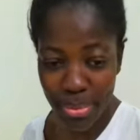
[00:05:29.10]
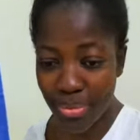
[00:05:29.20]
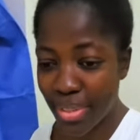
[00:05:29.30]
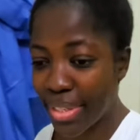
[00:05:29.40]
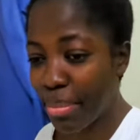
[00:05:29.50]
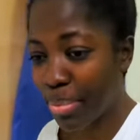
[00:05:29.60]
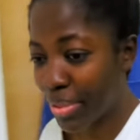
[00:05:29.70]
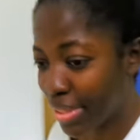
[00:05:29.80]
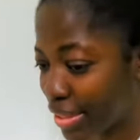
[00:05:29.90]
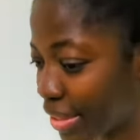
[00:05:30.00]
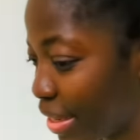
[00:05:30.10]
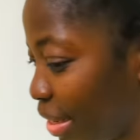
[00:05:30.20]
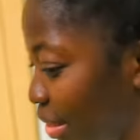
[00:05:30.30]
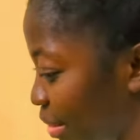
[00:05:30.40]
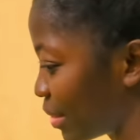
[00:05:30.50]
was very important,
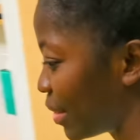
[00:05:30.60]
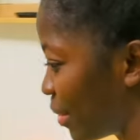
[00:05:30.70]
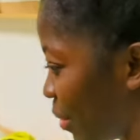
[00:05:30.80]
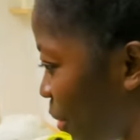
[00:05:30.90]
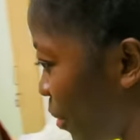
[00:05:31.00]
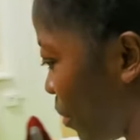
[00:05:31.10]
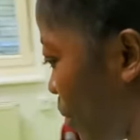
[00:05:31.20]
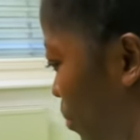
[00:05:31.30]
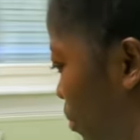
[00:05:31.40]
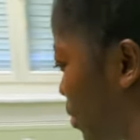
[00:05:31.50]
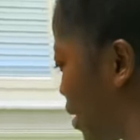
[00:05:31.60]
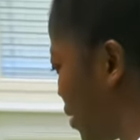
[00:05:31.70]
guys, was